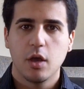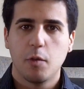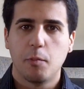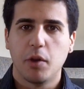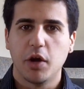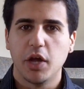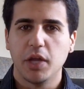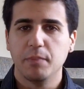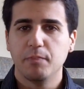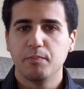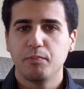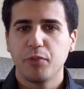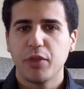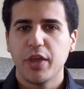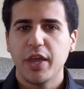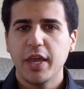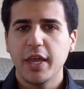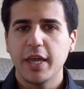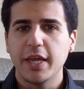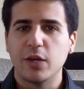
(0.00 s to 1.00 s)
But
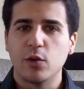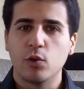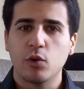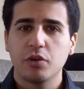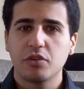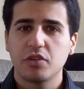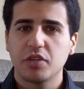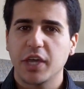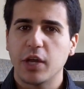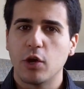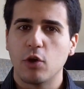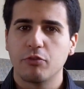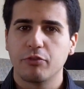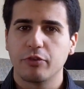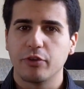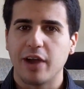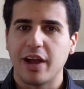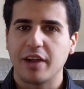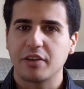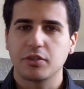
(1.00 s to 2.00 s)
in order to get
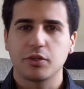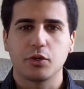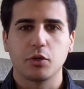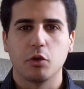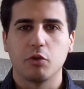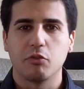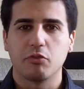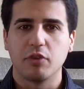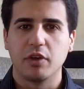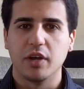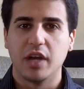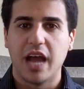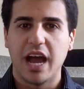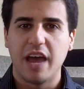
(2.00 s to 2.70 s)
over your ex-girlfriend,